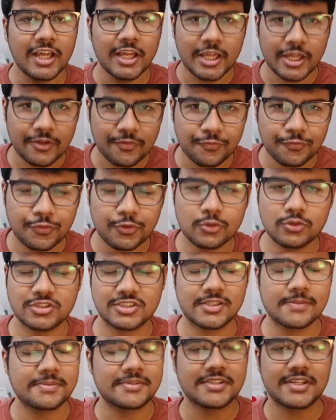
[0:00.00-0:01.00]
if you
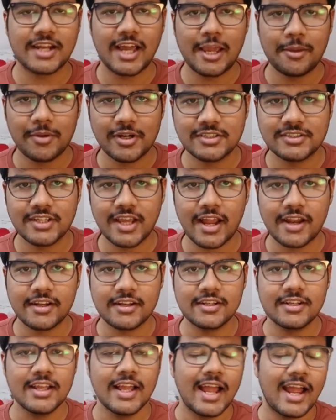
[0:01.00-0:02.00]
subscribe our
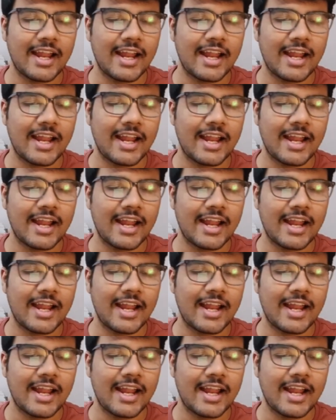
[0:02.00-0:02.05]
channel